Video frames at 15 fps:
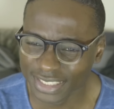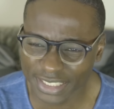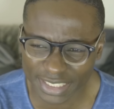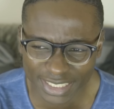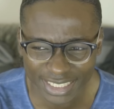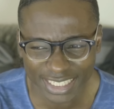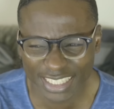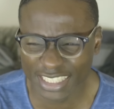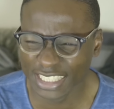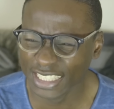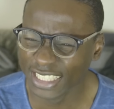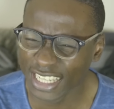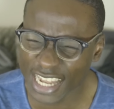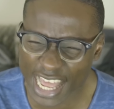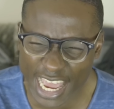Mm,
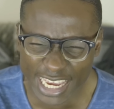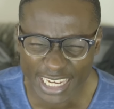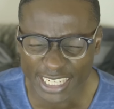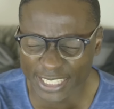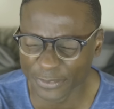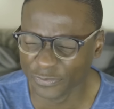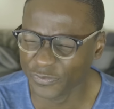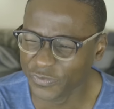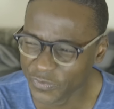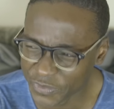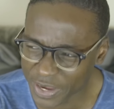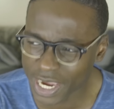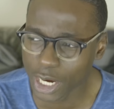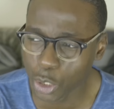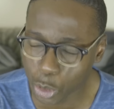he's like
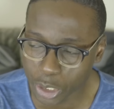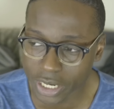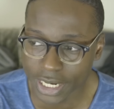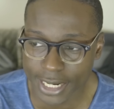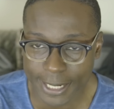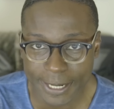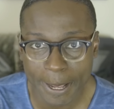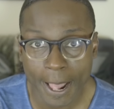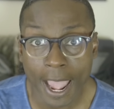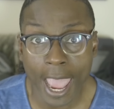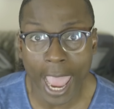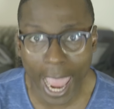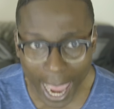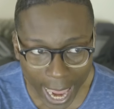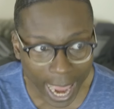very
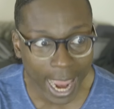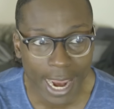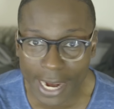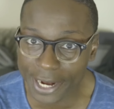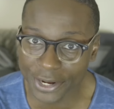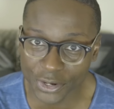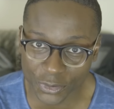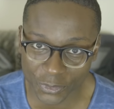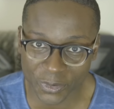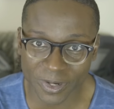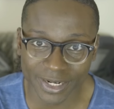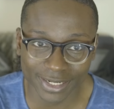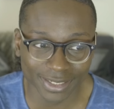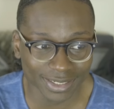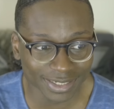
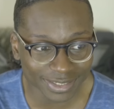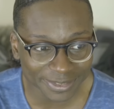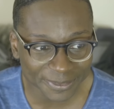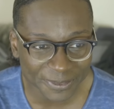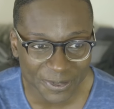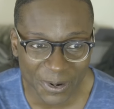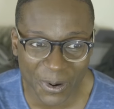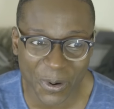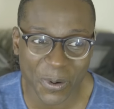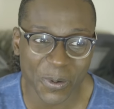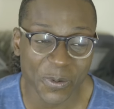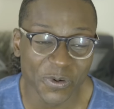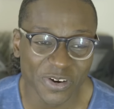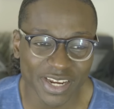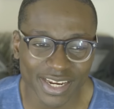angry, you
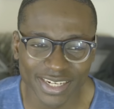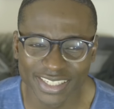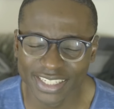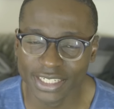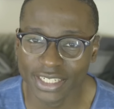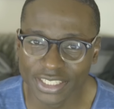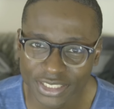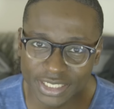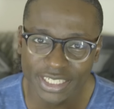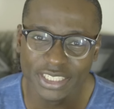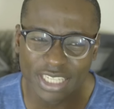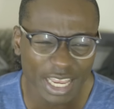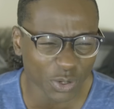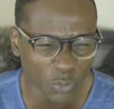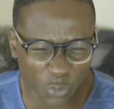know, and he's
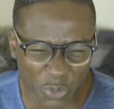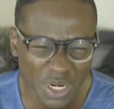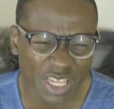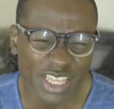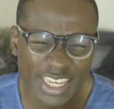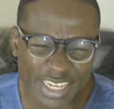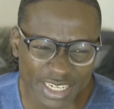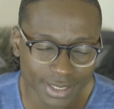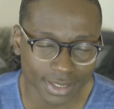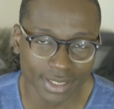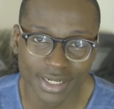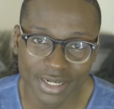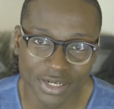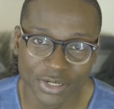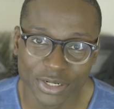he's like really
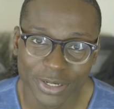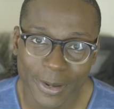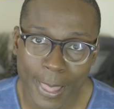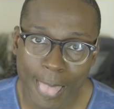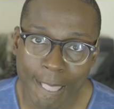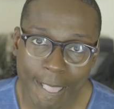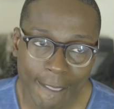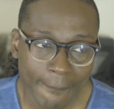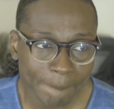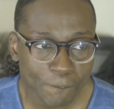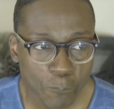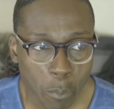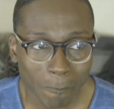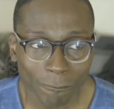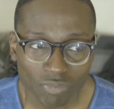good
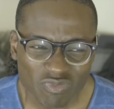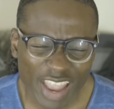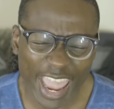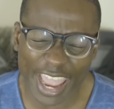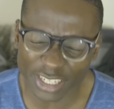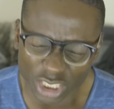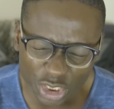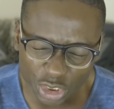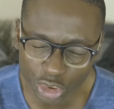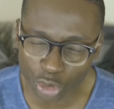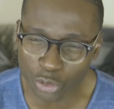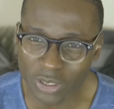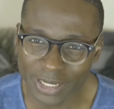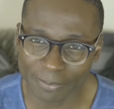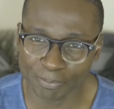at
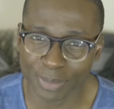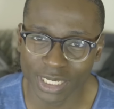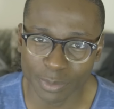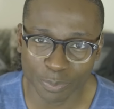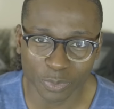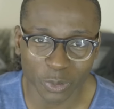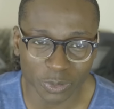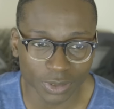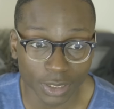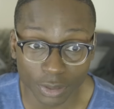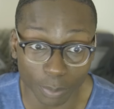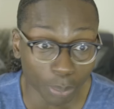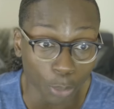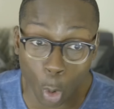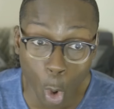shooting people to
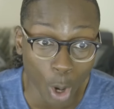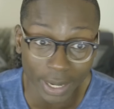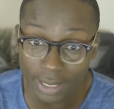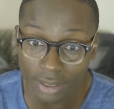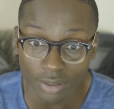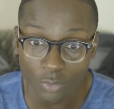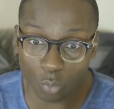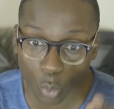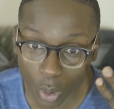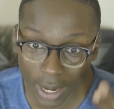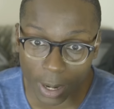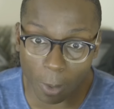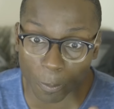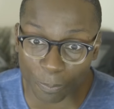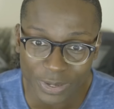the point
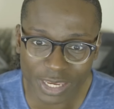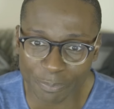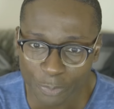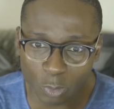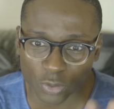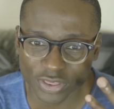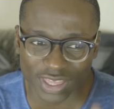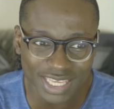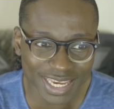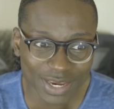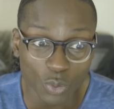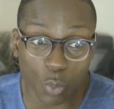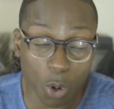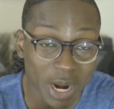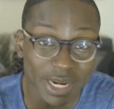where people
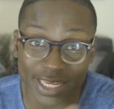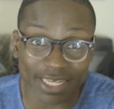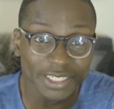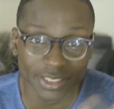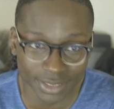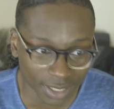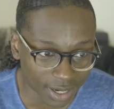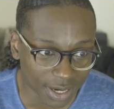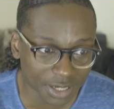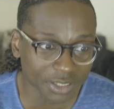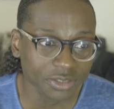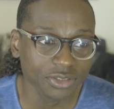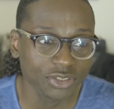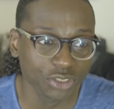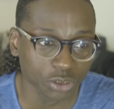think when he
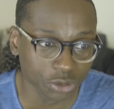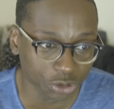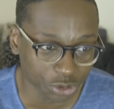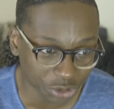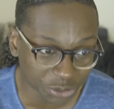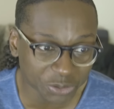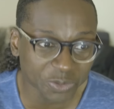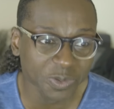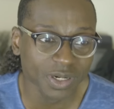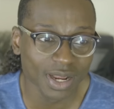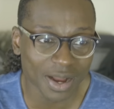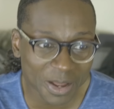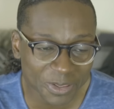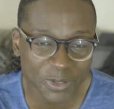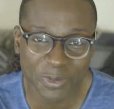does shoot
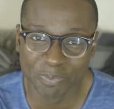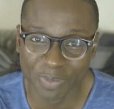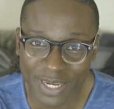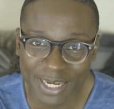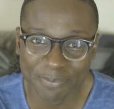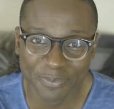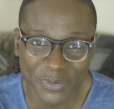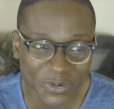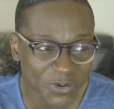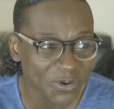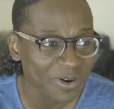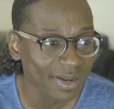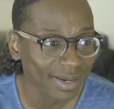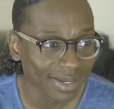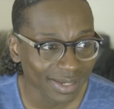other
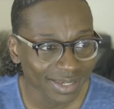people,